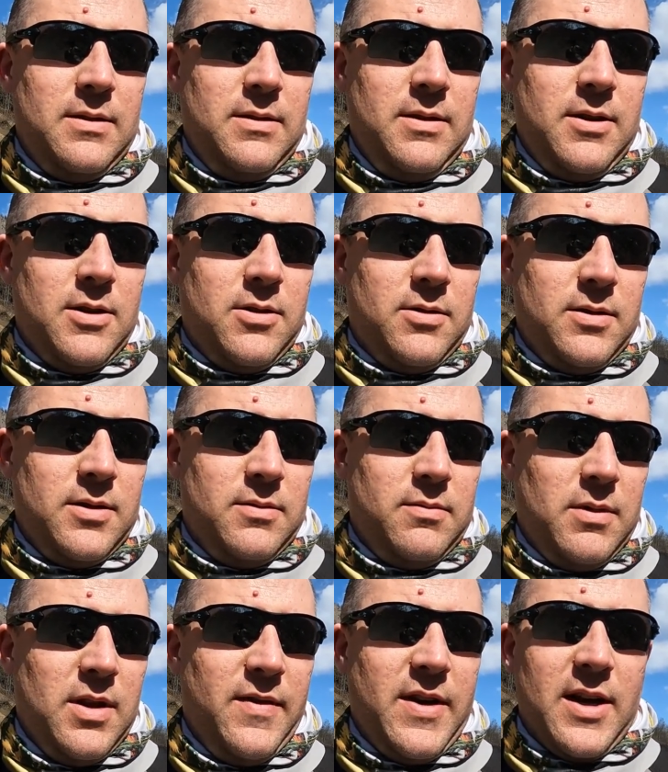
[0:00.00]
You know,
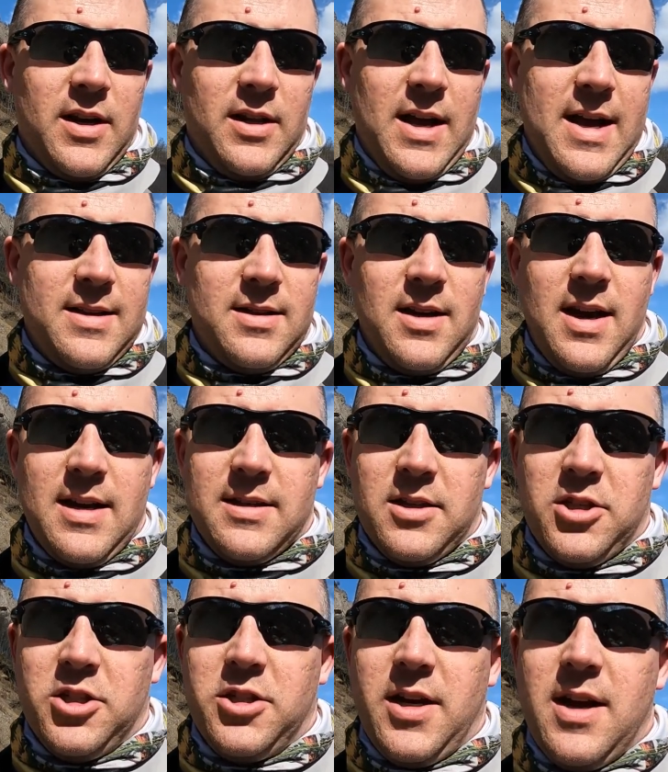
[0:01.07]
living in Alaska has
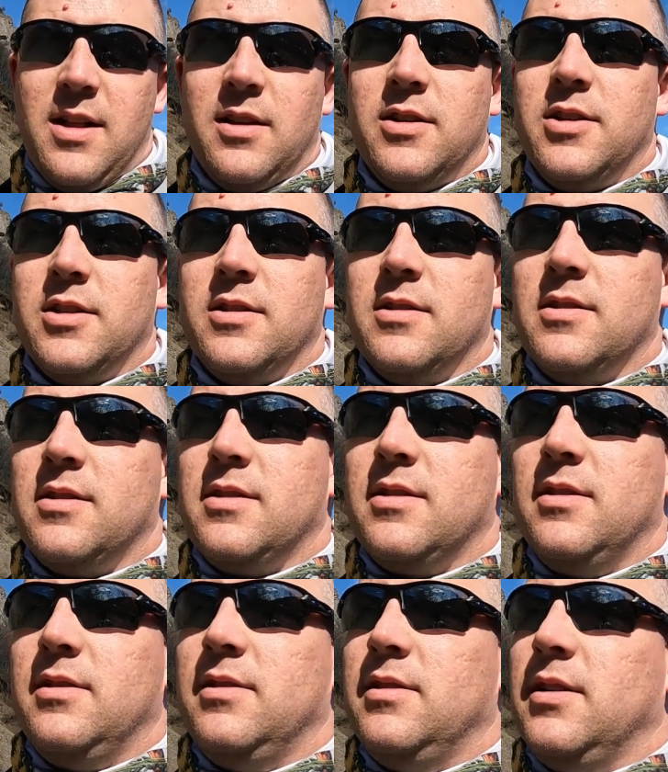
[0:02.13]
its
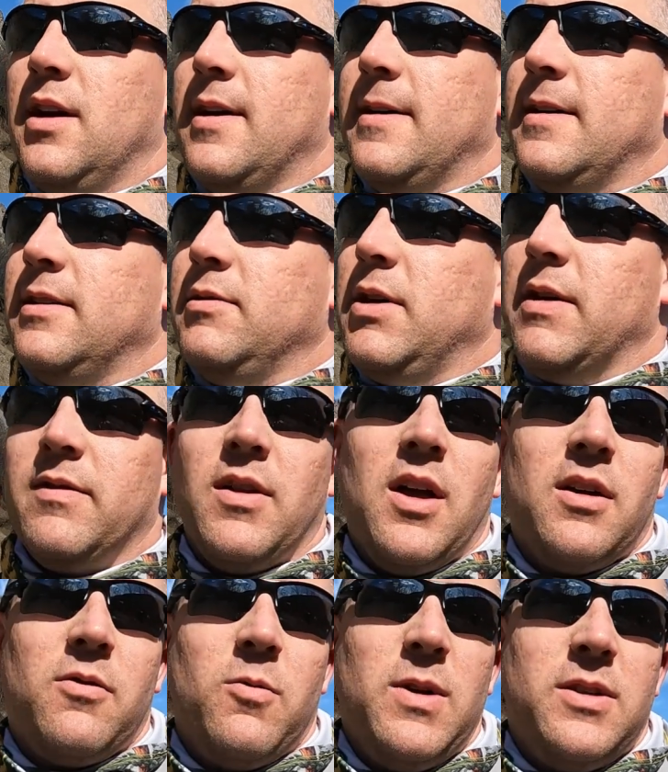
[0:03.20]
challenges. A
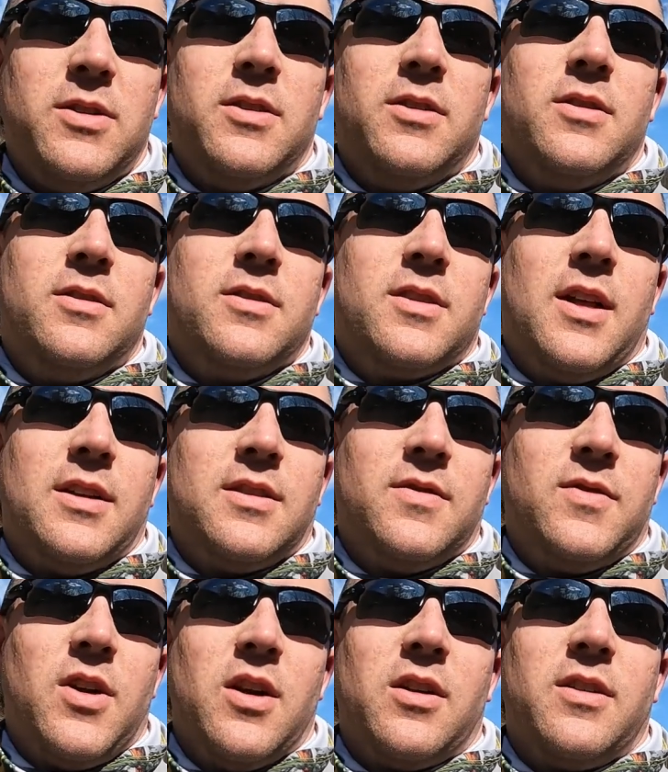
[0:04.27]
lot of winters, lots of
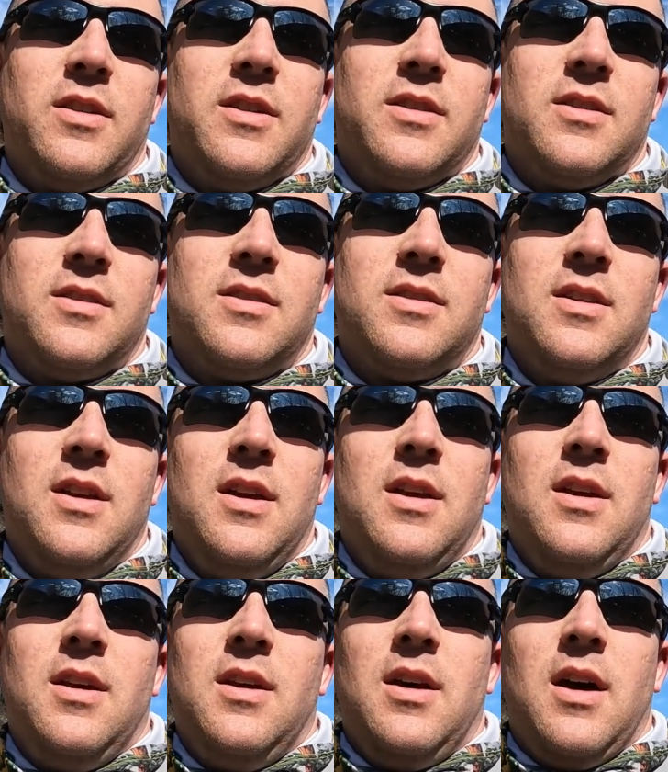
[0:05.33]
darkness,
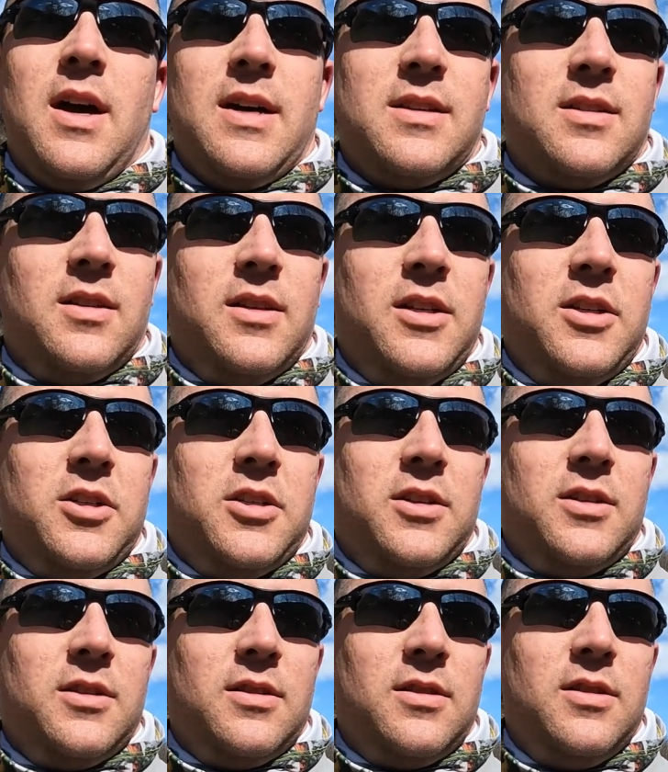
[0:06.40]

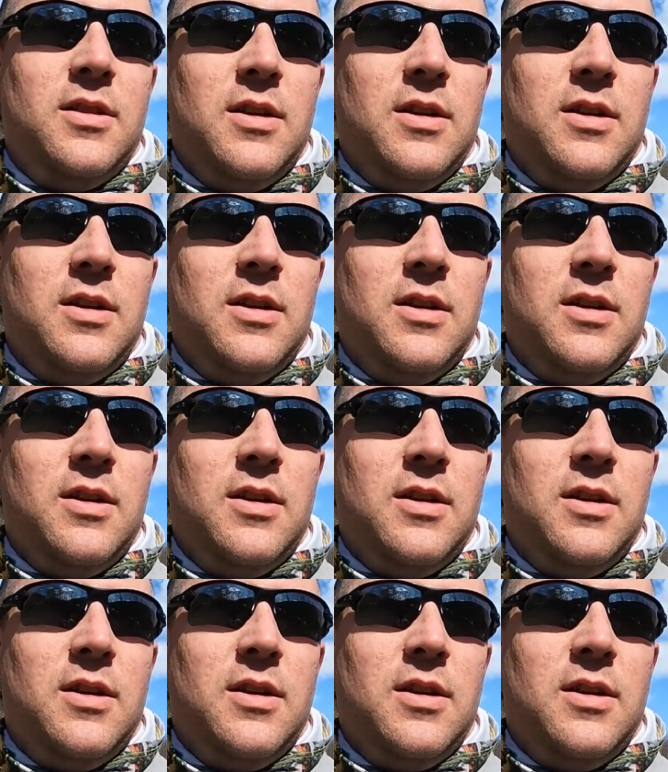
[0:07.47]
isolation.